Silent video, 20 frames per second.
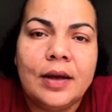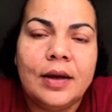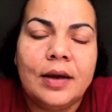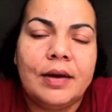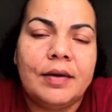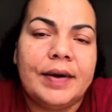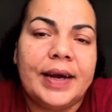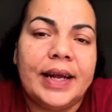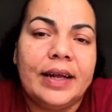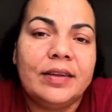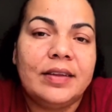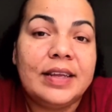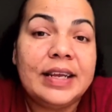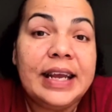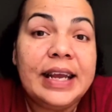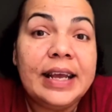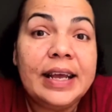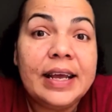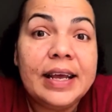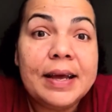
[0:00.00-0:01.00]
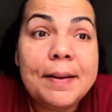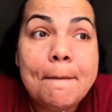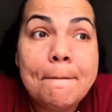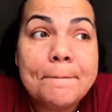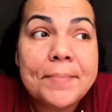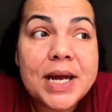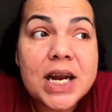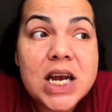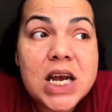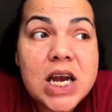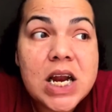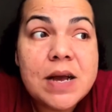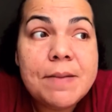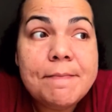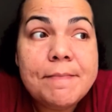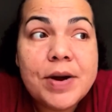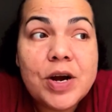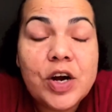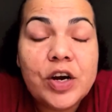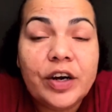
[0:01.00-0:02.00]
All right, tip
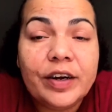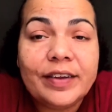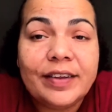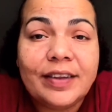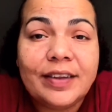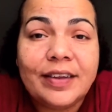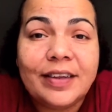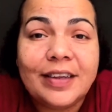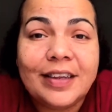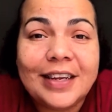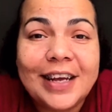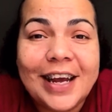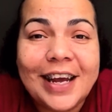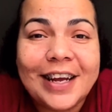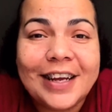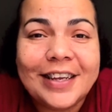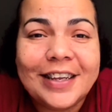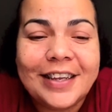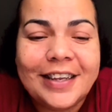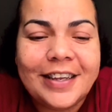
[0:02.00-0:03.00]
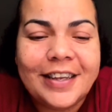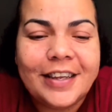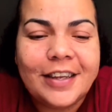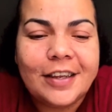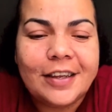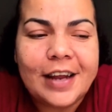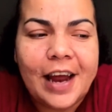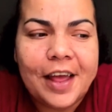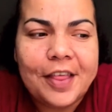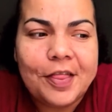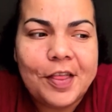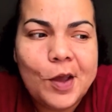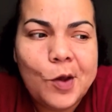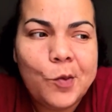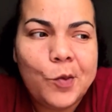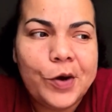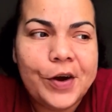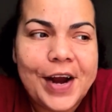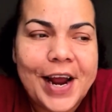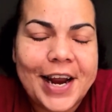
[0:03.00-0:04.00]
number six, I think
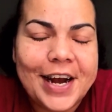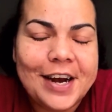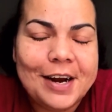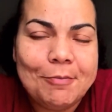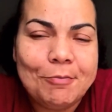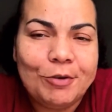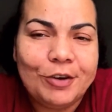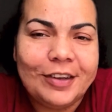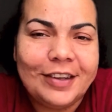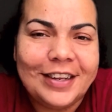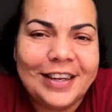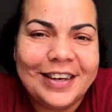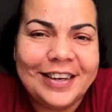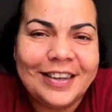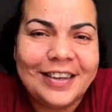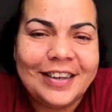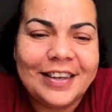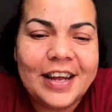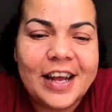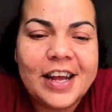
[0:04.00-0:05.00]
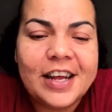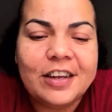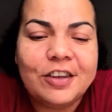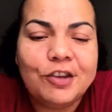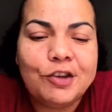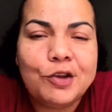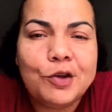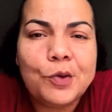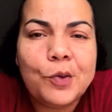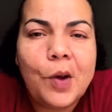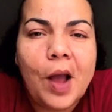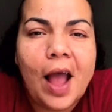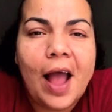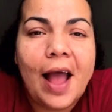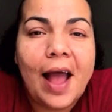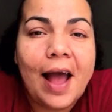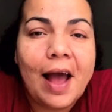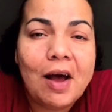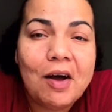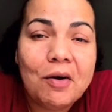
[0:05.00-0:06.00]
we're at number six, is to
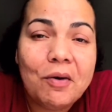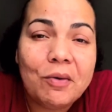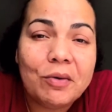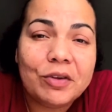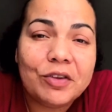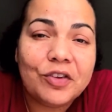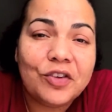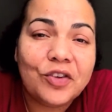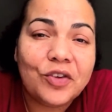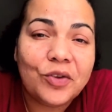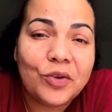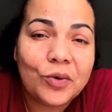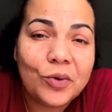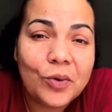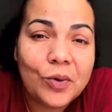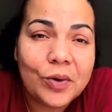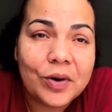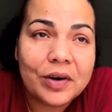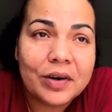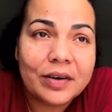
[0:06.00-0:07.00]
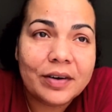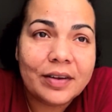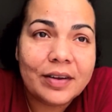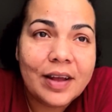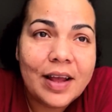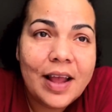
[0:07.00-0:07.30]
outsource